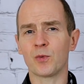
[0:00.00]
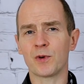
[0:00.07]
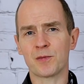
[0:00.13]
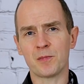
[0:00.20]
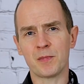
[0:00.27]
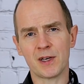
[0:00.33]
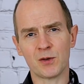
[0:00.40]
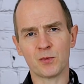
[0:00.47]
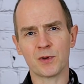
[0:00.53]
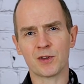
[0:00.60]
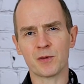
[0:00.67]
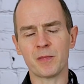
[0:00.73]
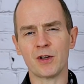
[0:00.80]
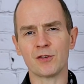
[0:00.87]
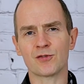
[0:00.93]
with me with the
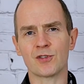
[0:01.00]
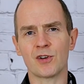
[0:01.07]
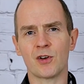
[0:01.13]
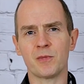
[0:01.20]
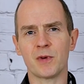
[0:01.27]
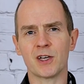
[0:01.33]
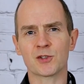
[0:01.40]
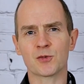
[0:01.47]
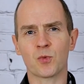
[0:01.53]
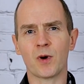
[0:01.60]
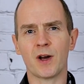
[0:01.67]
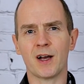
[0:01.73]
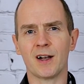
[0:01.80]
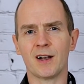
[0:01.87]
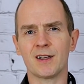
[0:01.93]
metronome as
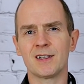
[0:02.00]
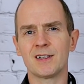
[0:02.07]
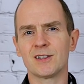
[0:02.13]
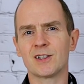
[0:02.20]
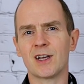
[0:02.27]
well